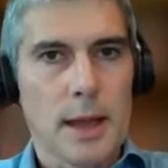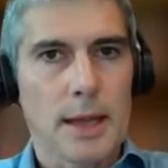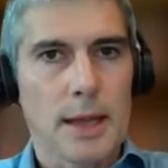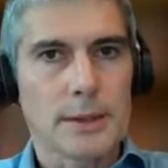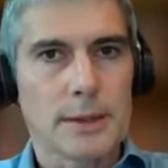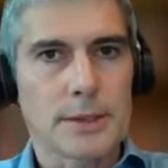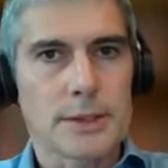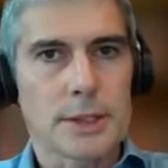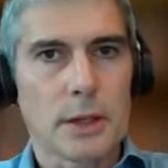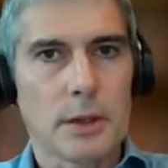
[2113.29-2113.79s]

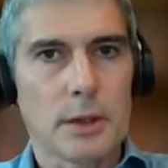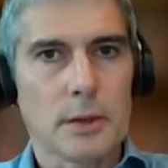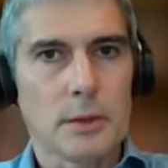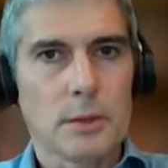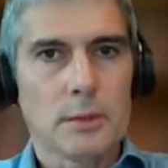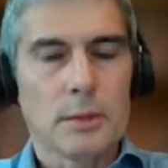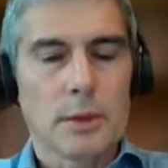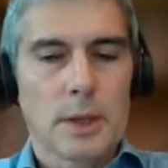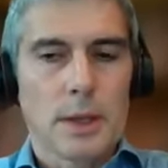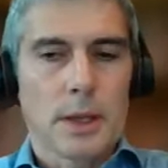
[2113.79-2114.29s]
and
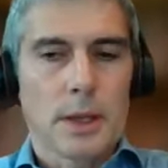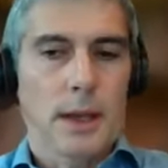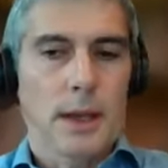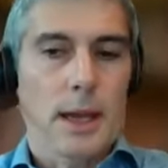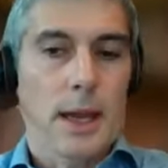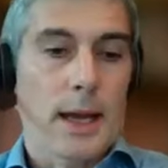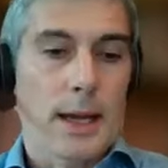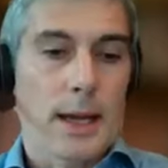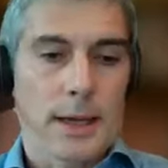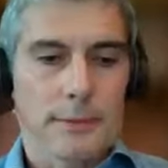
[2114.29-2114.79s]
so
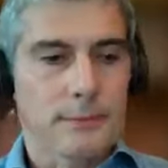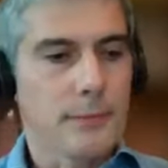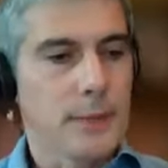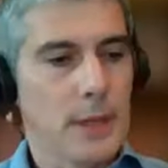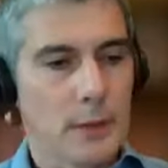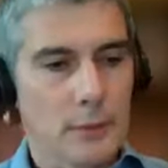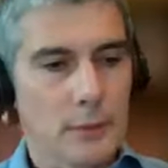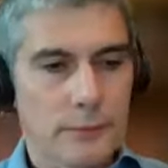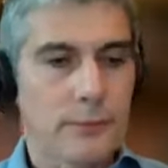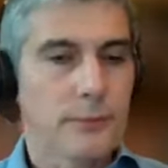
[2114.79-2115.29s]
uh,
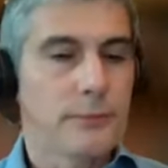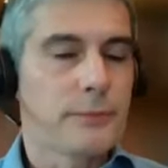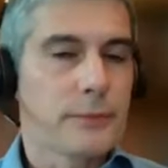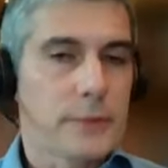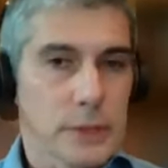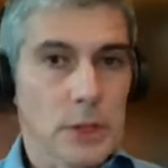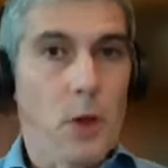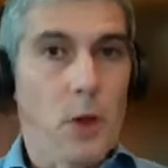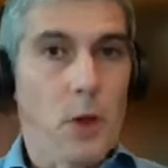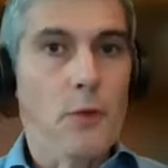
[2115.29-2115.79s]
you know
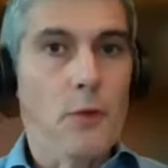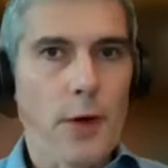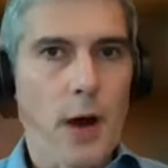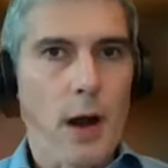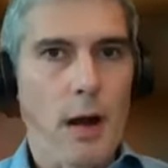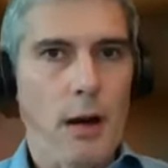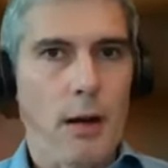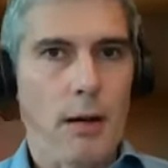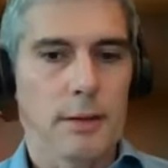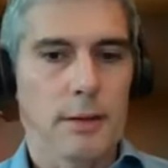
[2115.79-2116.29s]
so
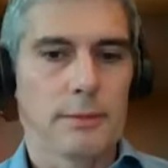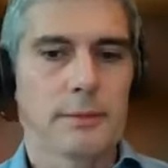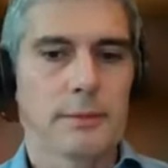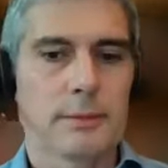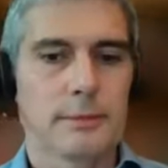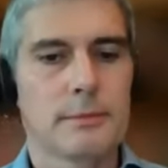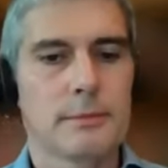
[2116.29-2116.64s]
far